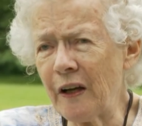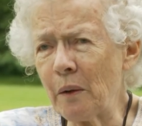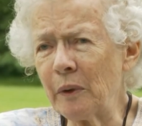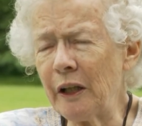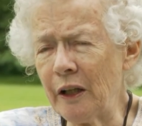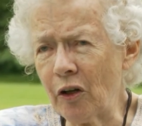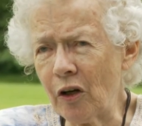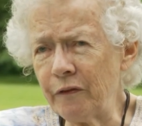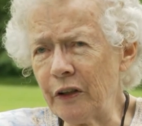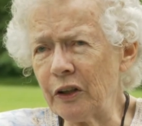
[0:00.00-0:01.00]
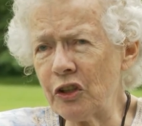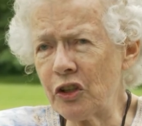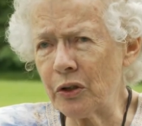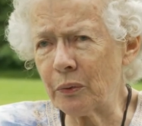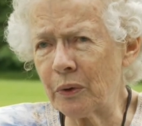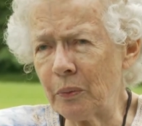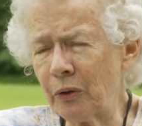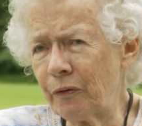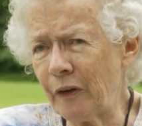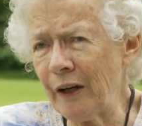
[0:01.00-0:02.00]
family in our village, there were
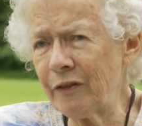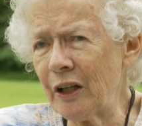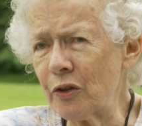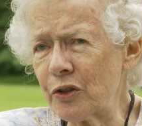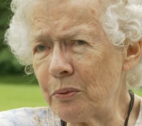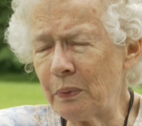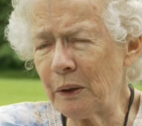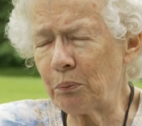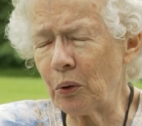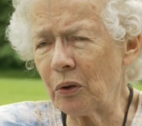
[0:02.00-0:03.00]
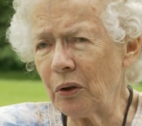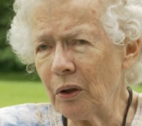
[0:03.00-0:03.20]
about 5,000 people,